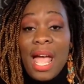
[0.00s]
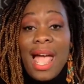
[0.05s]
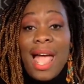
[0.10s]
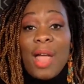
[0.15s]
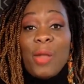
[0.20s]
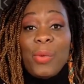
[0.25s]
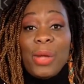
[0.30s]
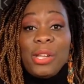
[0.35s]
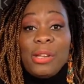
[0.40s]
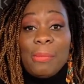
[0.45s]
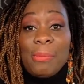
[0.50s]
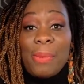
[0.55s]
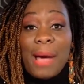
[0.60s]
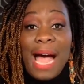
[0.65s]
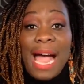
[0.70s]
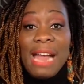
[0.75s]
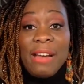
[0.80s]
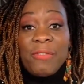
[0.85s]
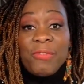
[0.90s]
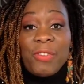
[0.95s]
And when you
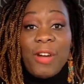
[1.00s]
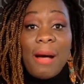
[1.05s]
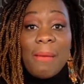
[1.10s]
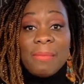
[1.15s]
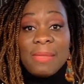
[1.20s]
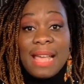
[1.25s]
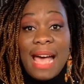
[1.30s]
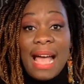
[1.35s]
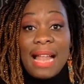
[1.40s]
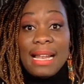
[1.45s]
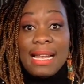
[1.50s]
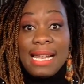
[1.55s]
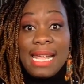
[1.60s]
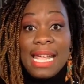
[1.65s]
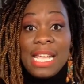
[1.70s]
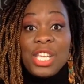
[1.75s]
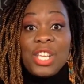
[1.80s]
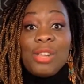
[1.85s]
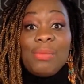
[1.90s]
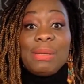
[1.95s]
buy it from that
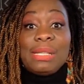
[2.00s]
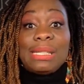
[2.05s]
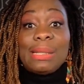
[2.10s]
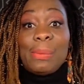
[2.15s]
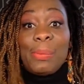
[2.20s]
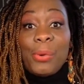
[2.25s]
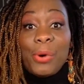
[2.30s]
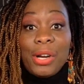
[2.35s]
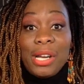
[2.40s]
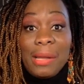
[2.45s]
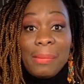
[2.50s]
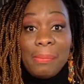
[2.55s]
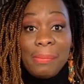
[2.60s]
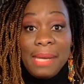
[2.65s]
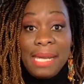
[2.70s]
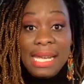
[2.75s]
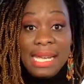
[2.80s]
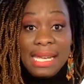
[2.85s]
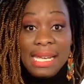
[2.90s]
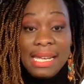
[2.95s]
link, you'll be supporting
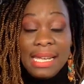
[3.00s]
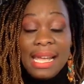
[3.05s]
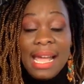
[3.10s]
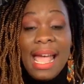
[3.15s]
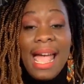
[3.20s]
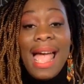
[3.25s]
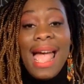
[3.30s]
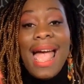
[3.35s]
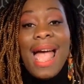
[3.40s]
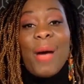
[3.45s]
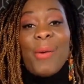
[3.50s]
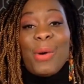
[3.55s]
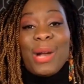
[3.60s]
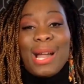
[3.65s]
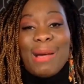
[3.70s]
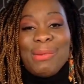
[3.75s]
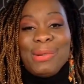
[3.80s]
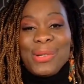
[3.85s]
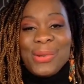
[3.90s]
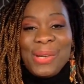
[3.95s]
me and what
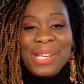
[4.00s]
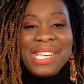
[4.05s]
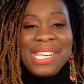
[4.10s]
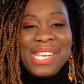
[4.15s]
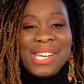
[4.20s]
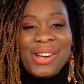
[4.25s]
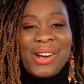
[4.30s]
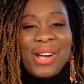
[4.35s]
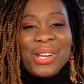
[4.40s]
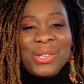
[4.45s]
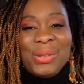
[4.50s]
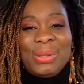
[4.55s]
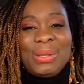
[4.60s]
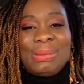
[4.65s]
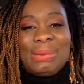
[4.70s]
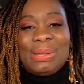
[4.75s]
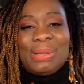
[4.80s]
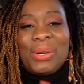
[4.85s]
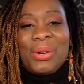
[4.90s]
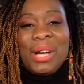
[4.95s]
I'm doing here on
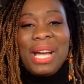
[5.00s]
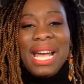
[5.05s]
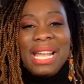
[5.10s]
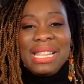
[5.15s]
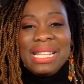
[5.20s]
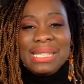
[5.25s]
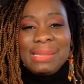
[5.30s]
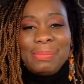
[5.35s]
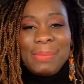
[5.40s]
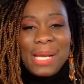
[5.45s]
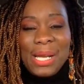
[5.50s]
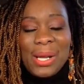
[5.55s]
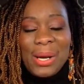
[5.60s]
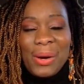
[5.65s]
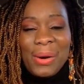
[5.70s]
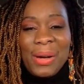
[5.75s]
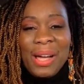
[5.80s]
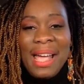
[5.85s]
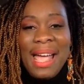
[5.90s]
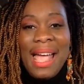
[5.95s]
YouTube. So go get this
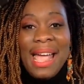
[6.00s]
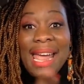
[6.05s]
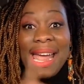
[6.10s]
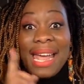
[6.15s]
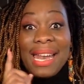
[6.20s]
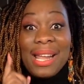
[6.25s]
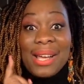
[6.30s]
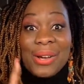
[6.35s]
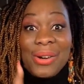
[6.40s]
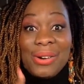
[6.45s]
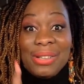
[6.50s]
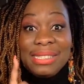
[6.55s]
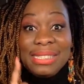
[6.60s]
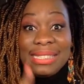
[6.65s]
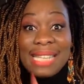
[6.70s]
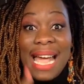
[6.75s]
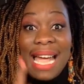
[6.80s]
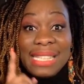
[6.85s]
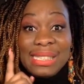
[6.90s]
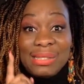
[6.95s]
pillow, get a good
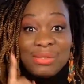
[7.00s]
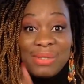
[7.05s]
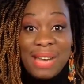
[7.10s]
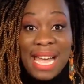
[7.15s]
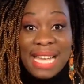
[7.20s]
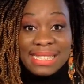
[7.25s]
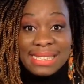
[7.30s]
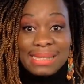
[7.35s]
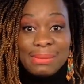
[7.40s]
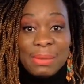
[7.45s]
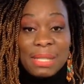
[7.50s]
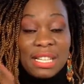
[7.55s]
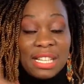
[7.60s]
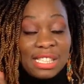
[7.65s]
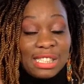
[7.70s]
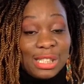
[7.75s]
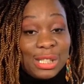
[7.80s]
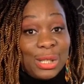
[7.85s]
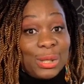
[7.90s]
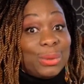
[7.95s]
night's rest
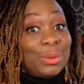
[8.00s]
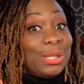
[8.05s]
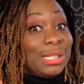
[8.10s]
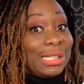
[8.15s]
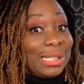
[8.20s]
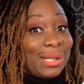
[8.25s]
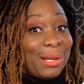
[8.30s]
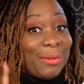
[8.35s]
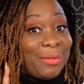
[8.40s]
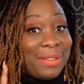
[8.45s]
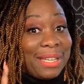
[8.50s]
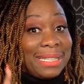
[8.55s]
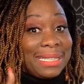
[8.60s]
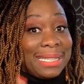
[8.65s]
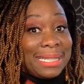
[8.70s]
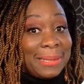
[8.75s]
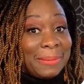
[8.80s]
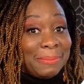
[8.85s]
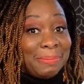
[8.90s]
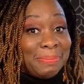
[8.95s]
because you deserve it.